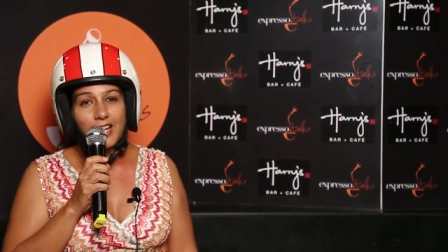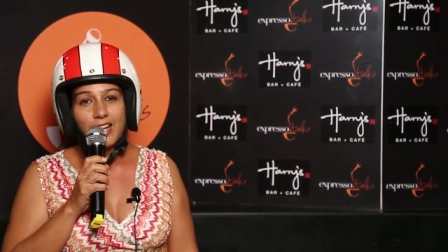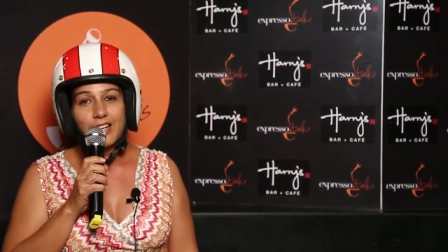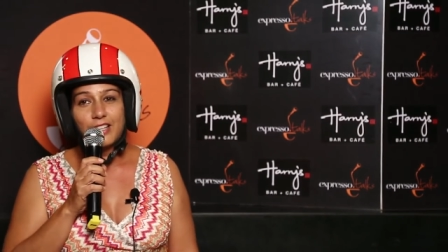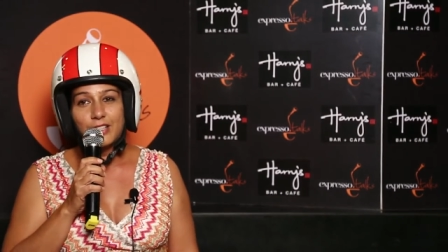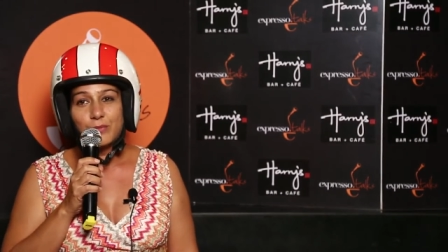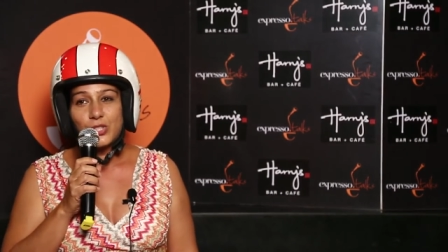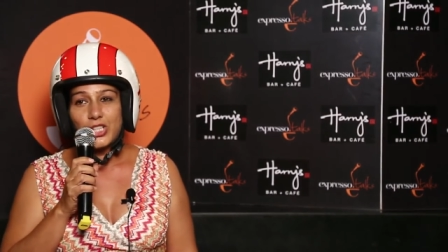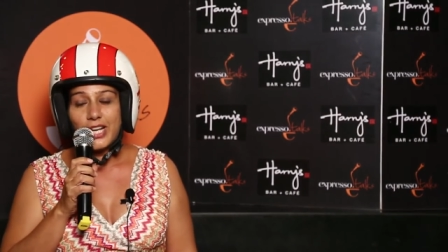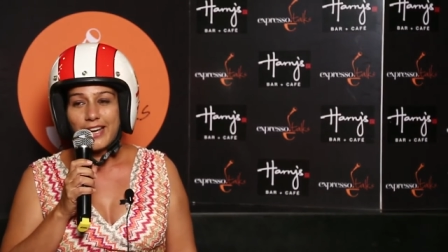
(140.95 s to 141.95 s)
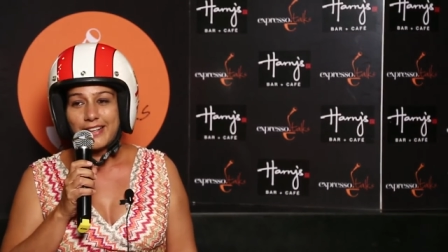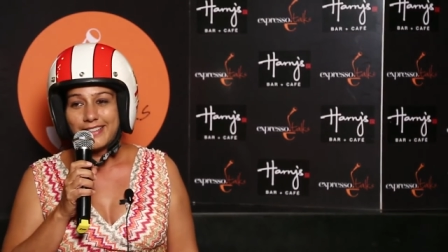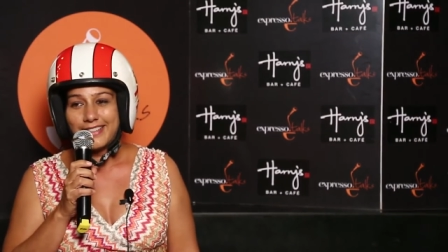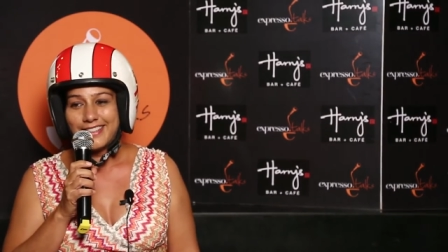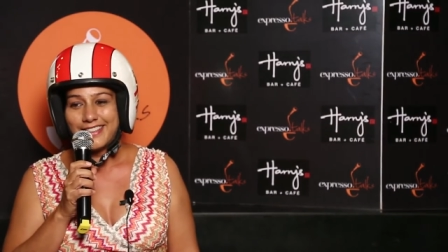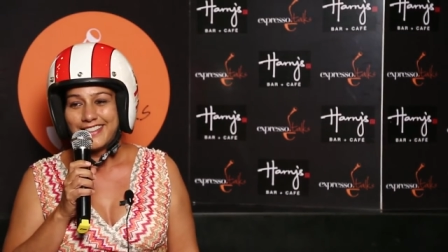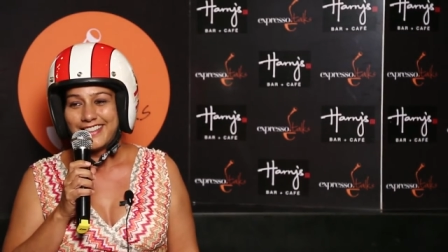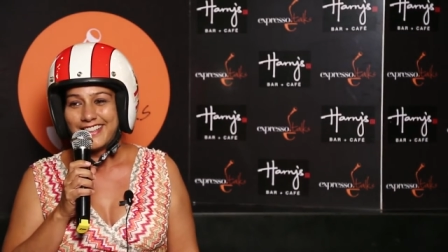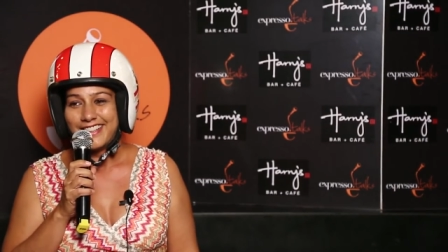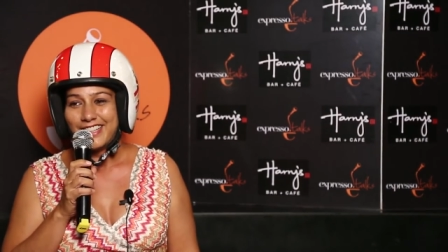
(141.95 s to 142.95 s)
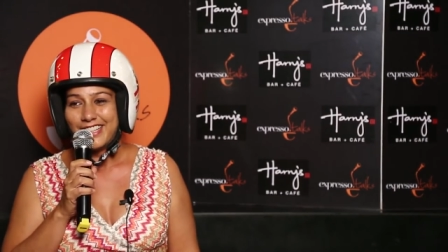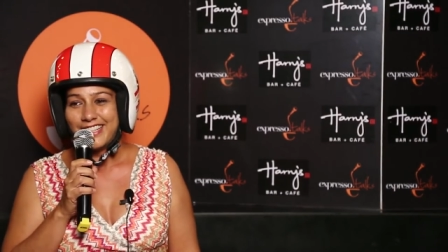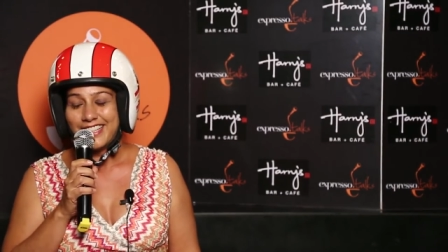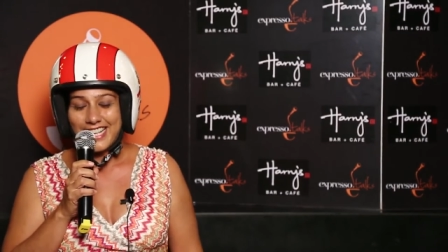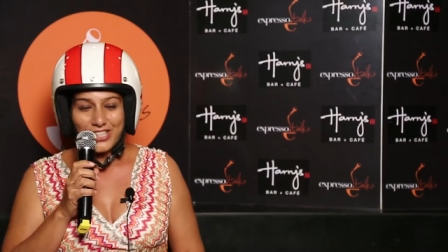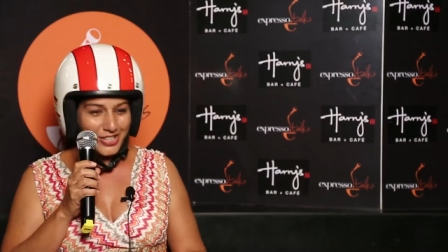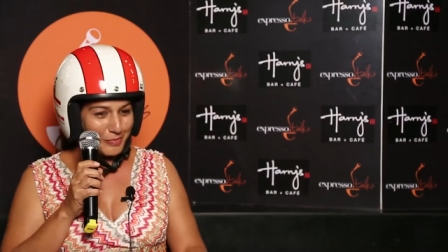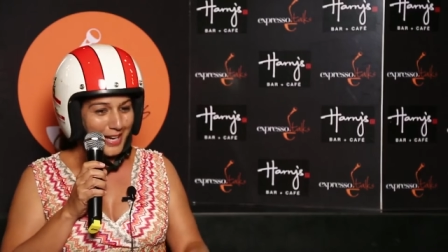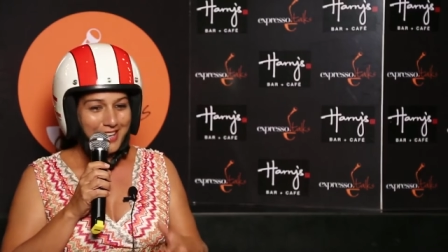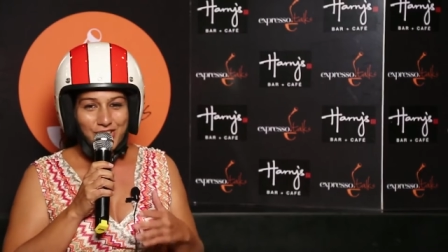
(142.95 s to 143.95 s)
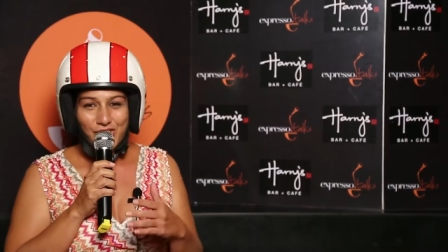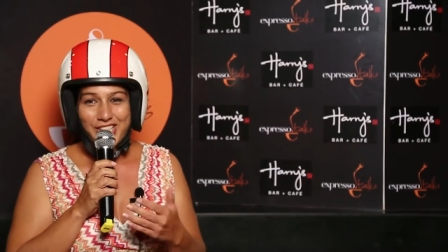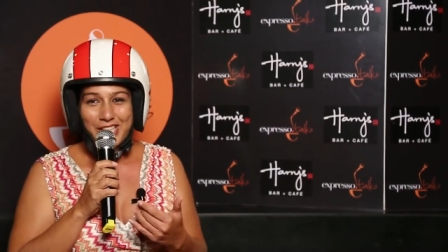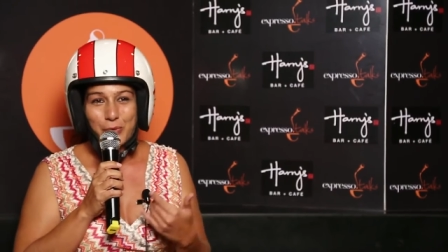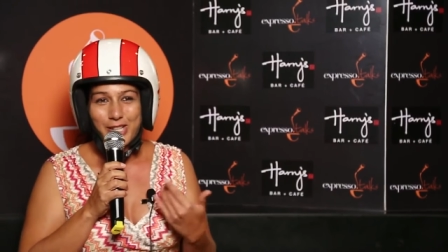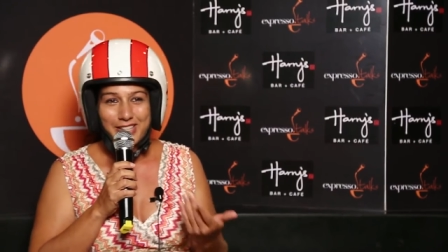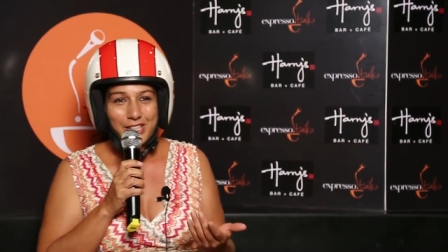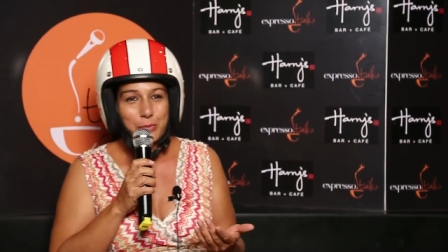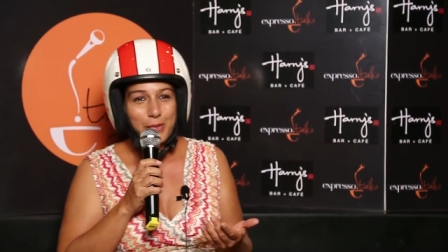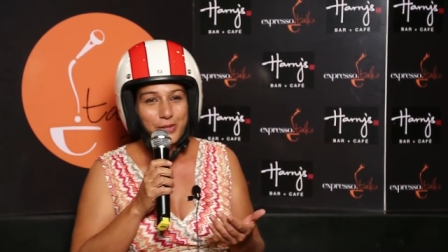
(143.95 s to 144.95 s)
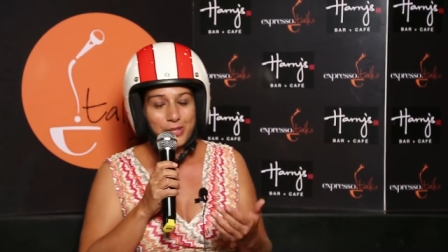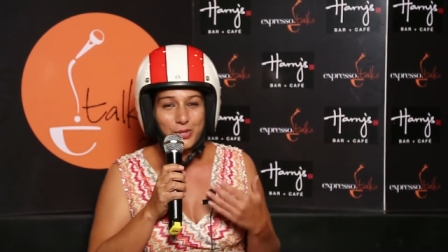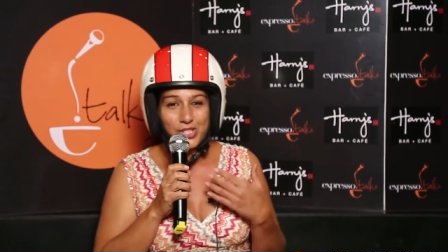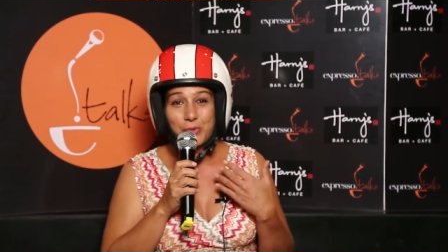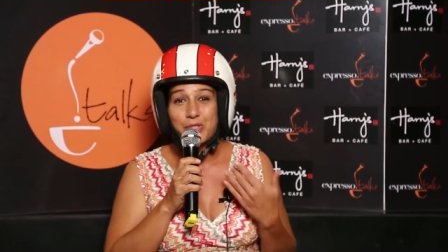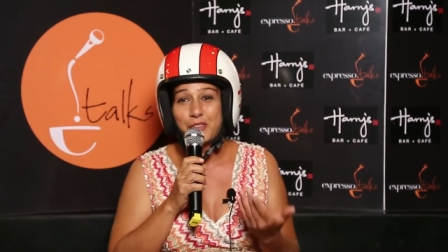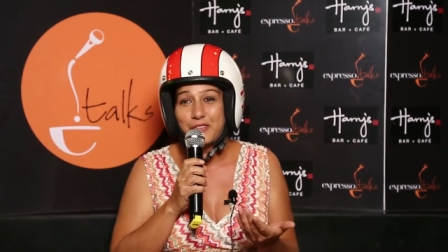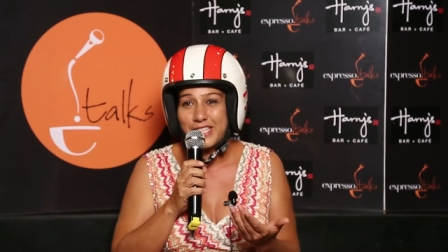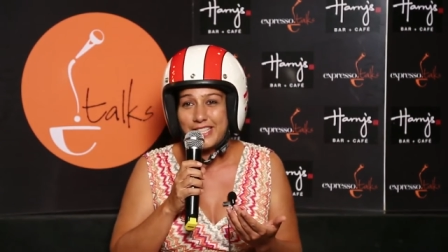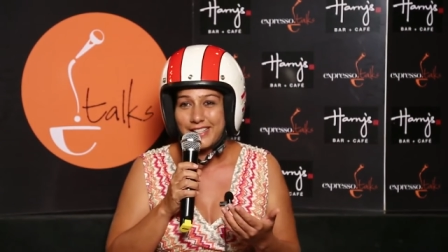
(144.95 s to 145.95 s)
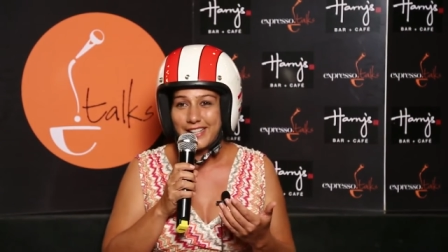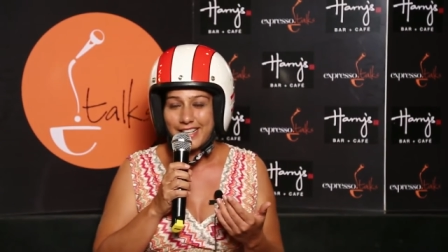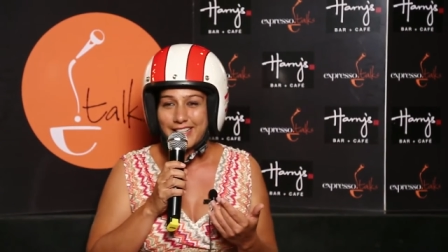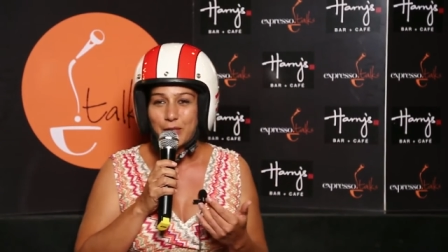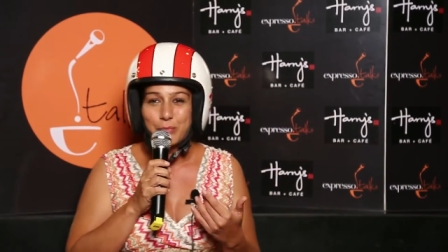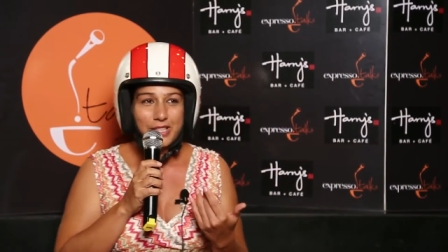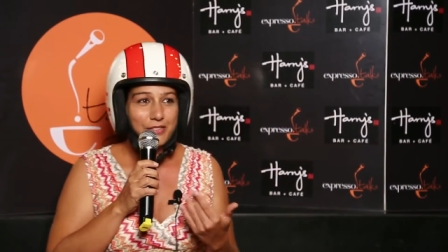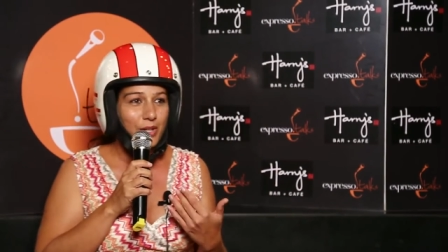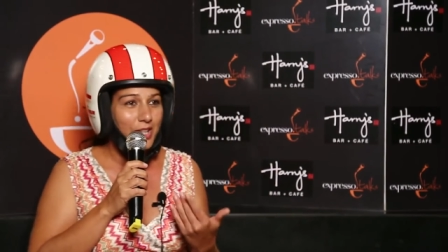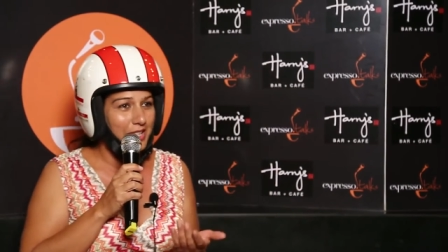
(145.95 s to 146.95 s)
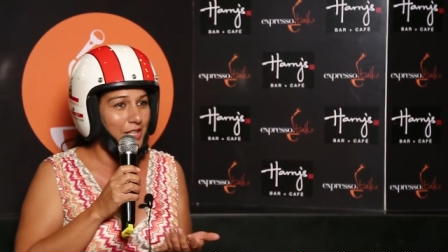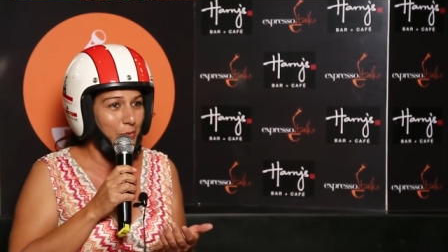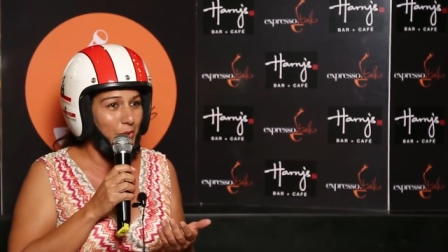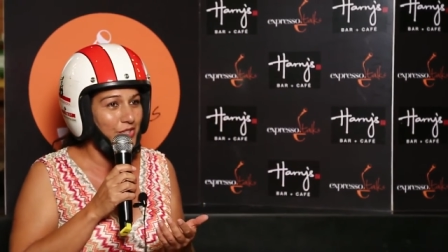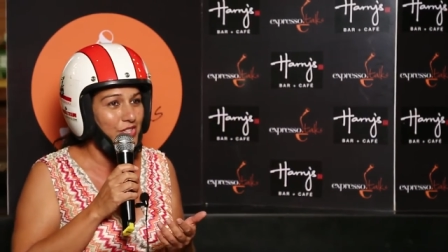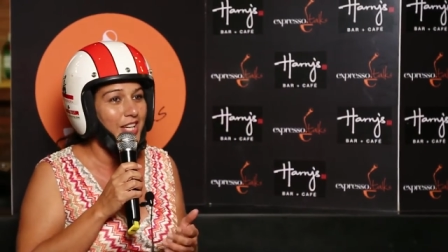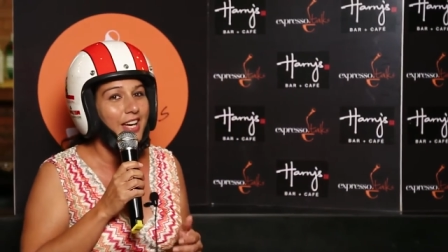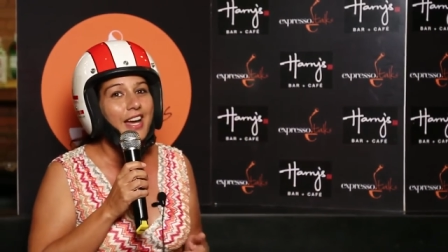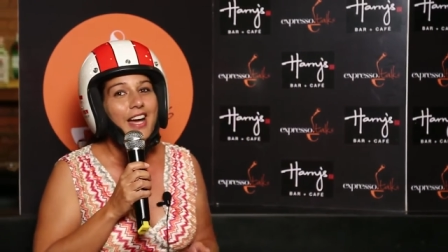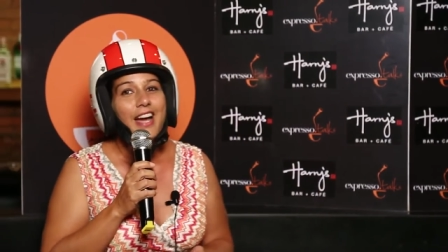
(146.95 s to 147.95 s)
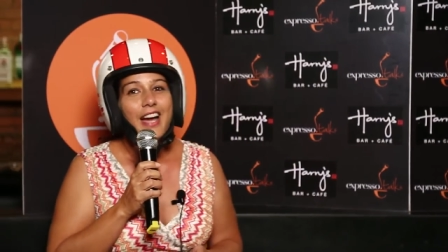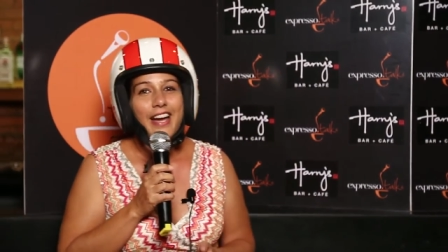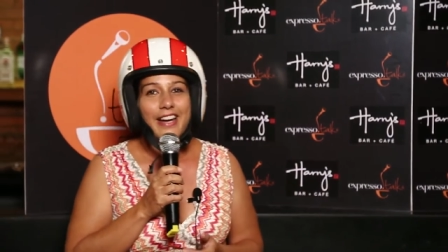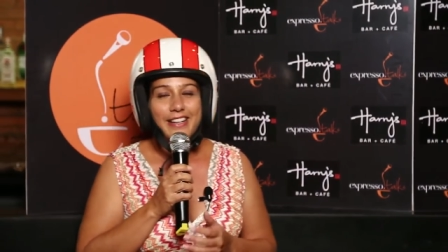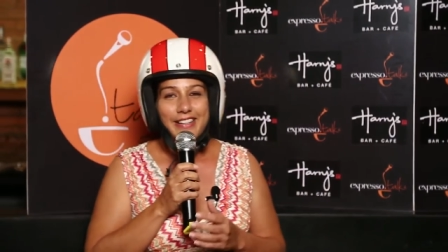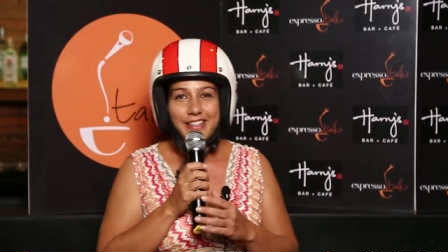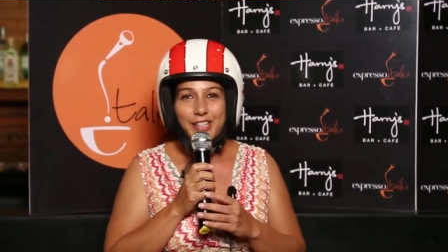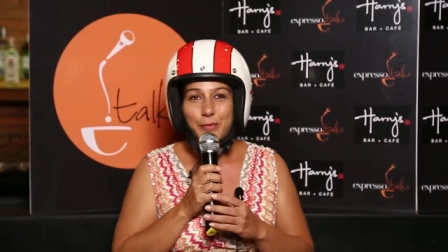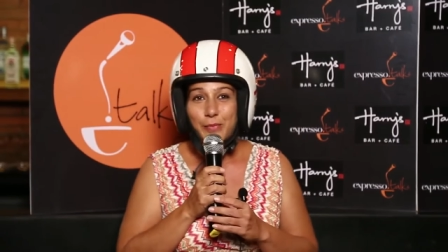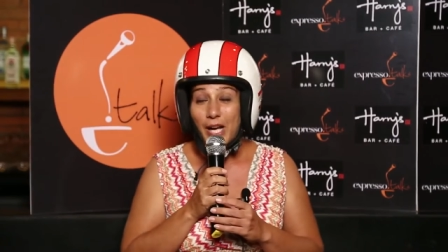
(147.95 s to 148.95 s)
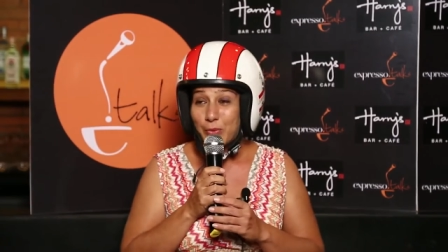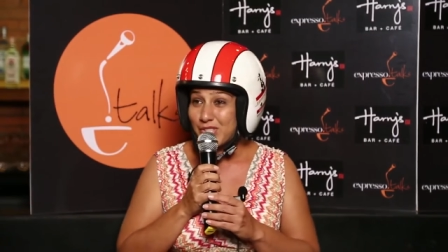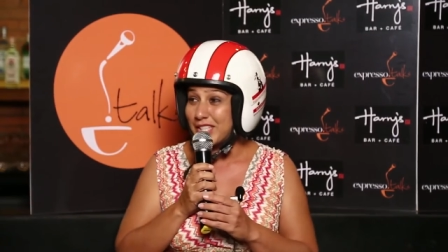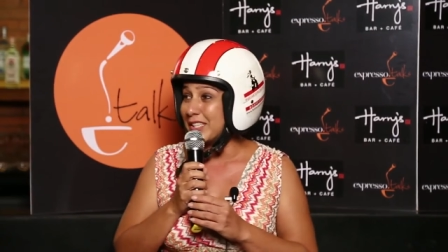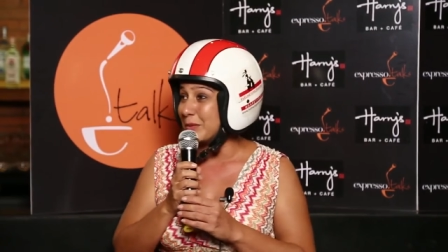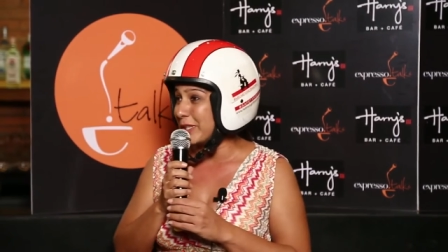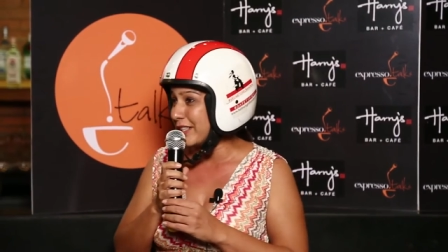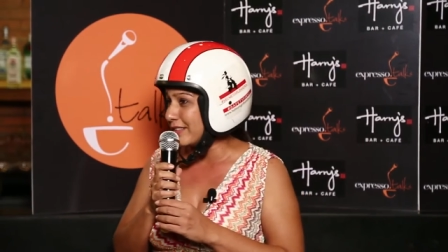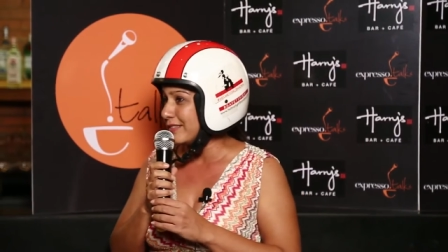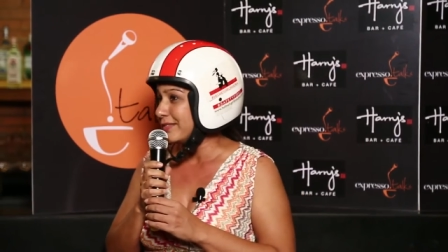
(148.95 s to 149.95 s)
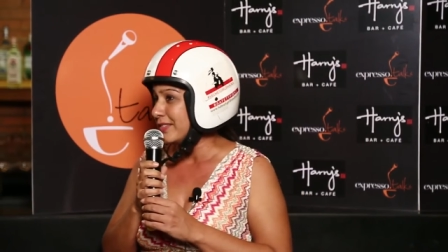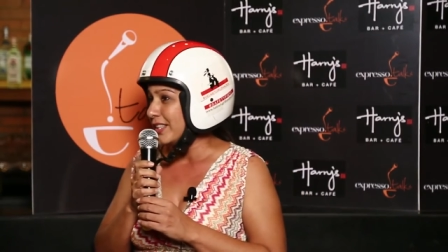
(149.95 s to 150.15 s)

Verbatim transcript: Um, she had, it's actually, my hands are shaking when I think about it because I was 15 and I can't believe how lucky I was. And um, I was sitting in the middle.